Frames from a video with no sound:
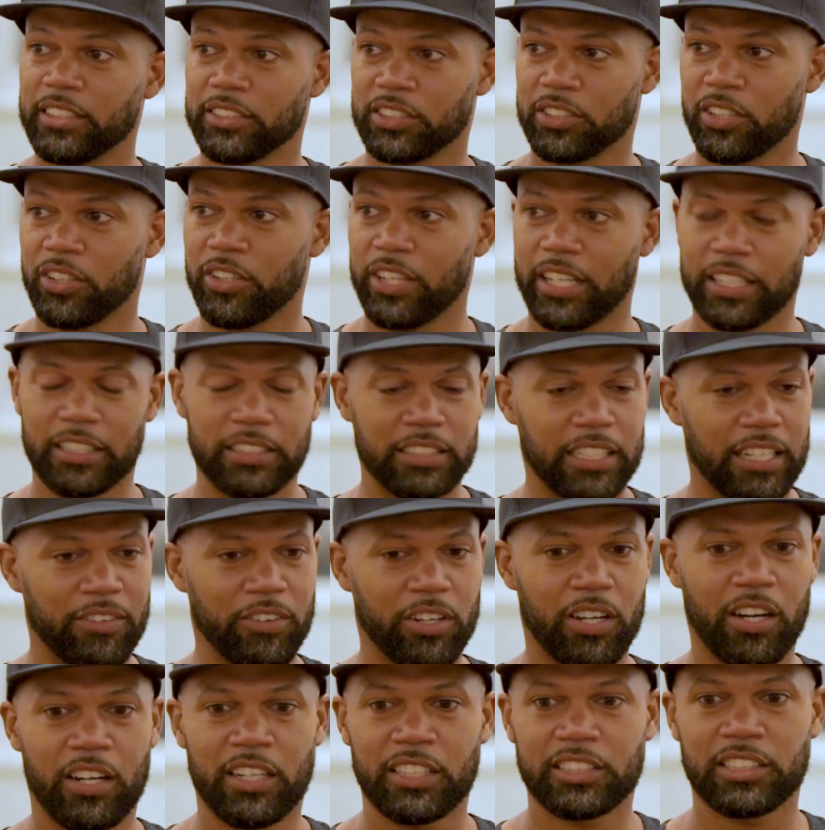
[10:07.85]
So and David
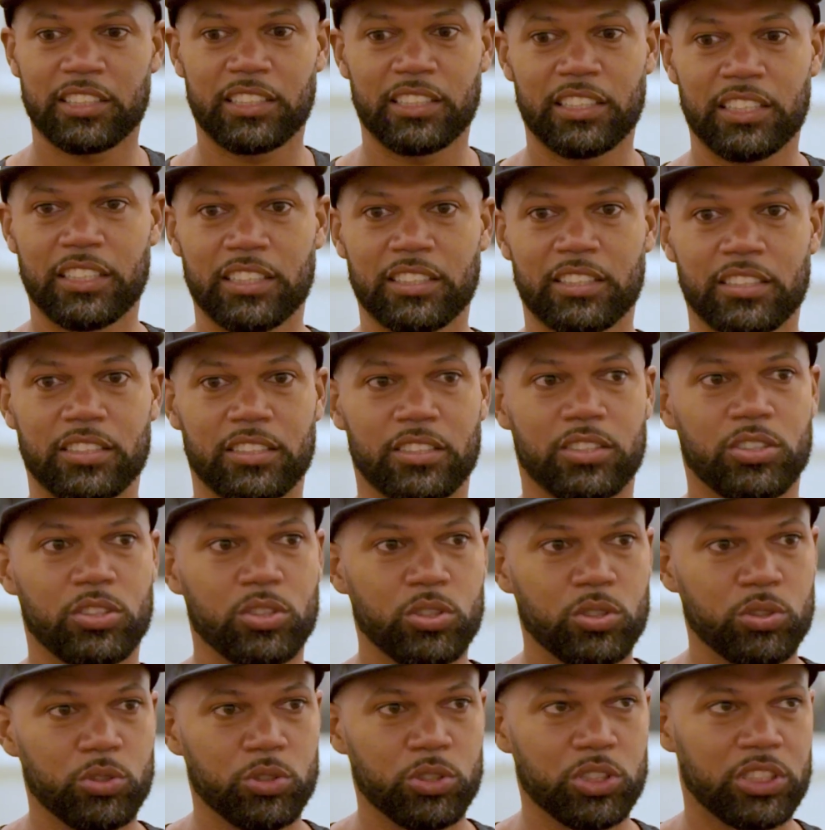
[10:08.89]
Carson is
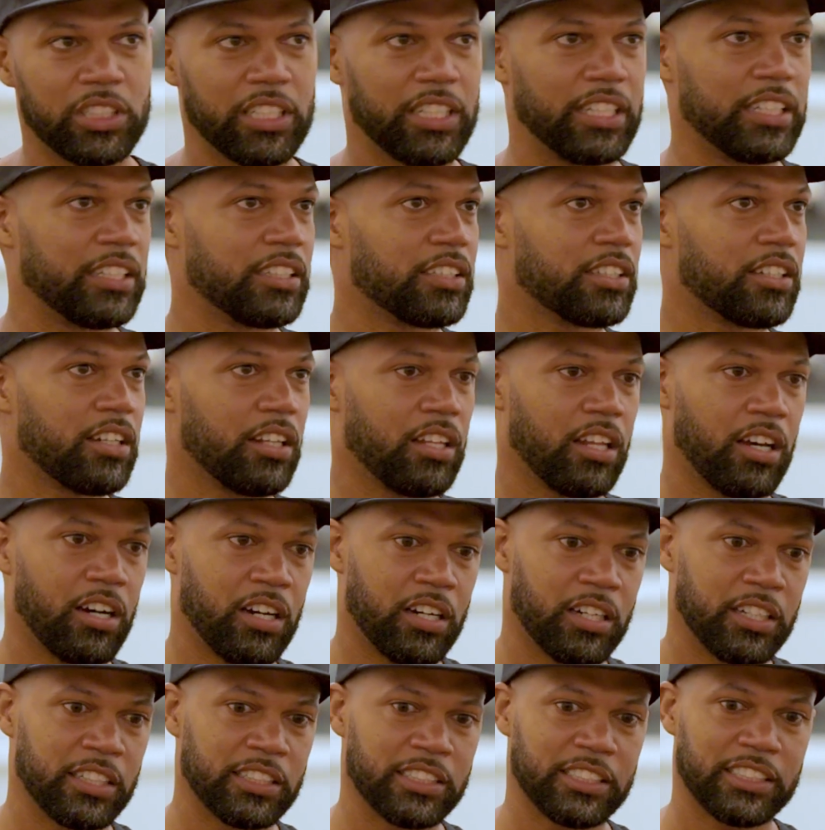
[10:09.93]
huge in
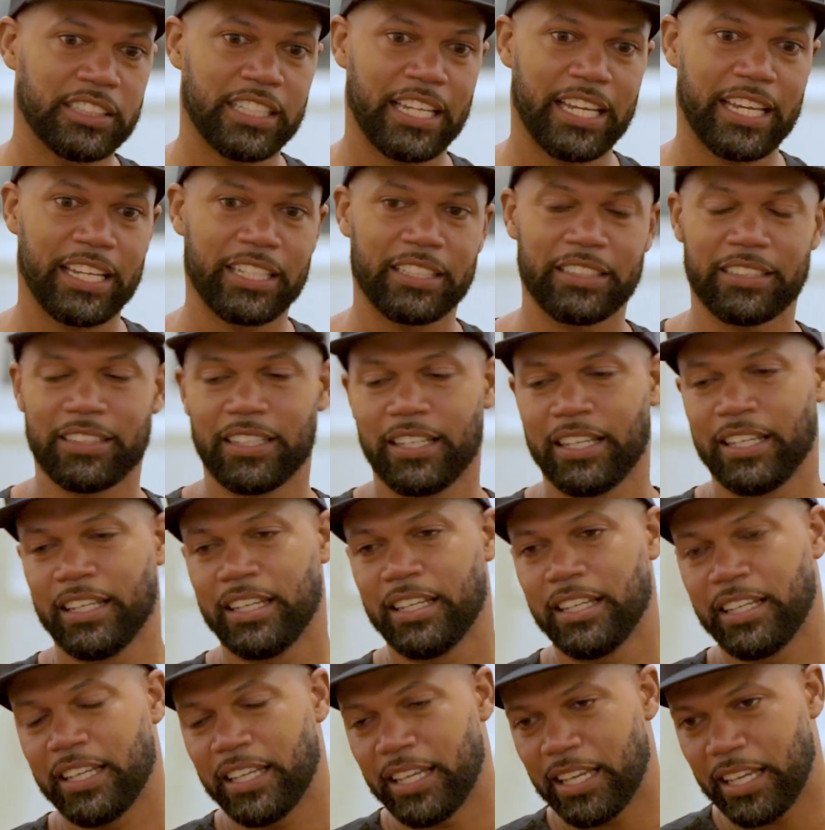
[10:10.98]
collage and
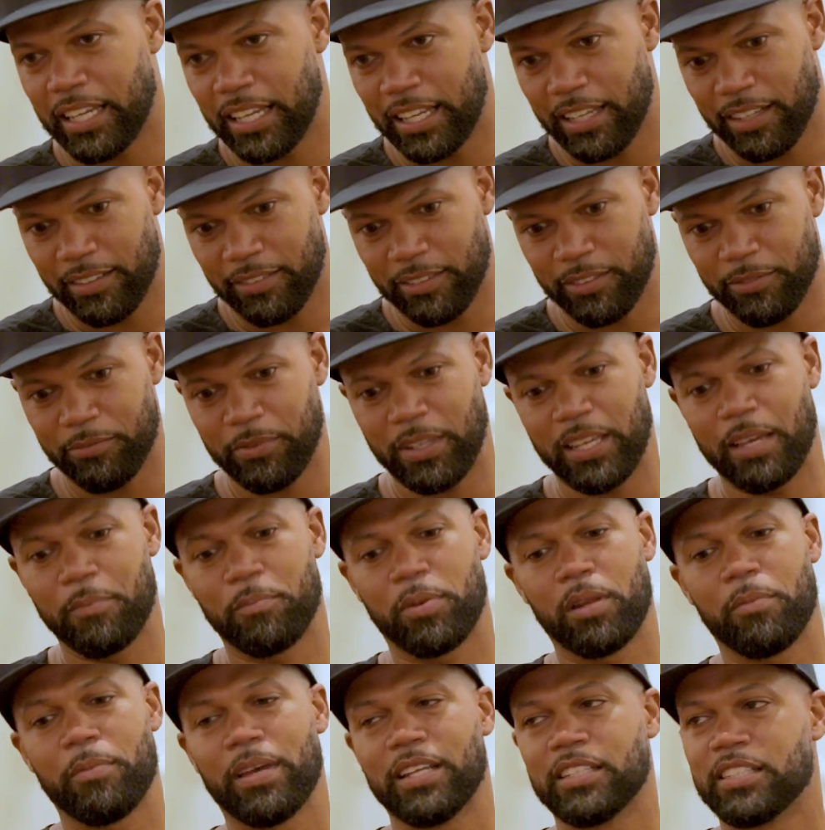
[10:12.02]

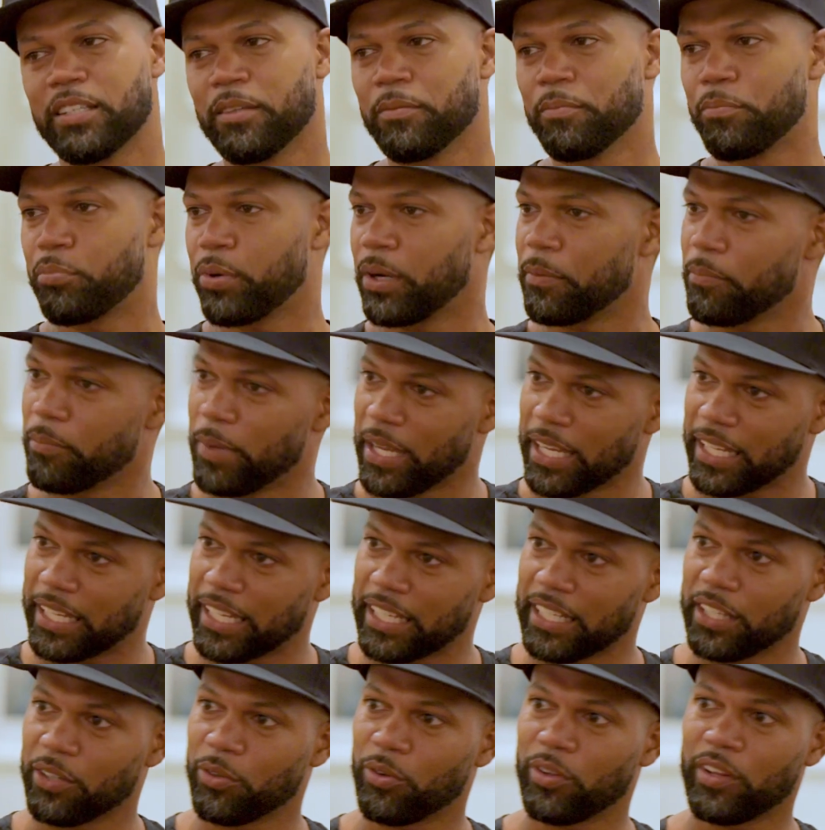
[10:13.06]
implementing
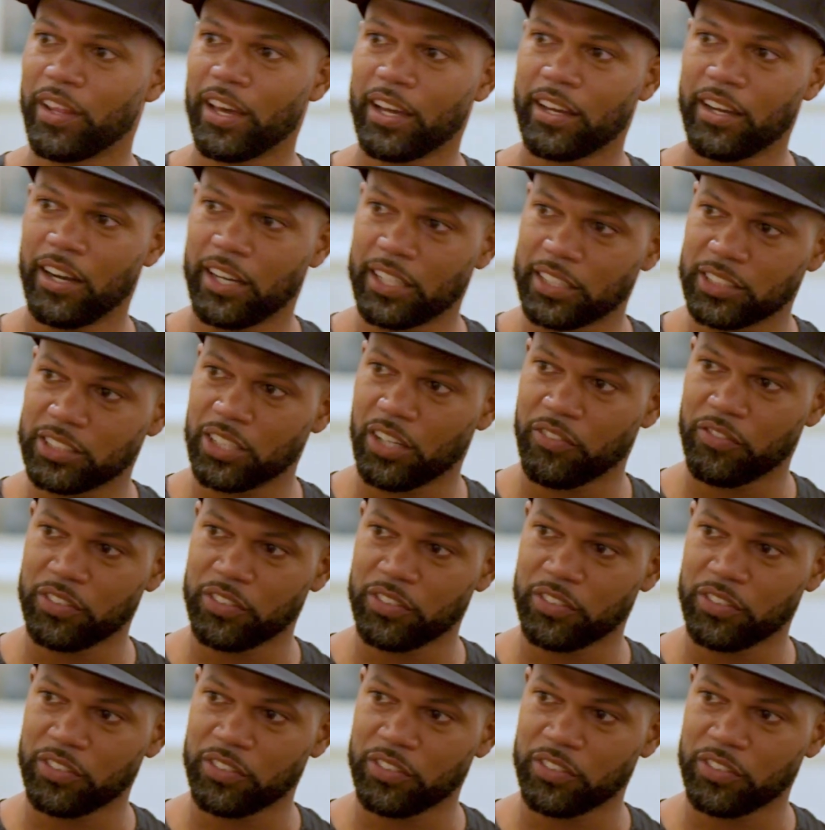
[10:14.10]
printmaking and all that kind of stuff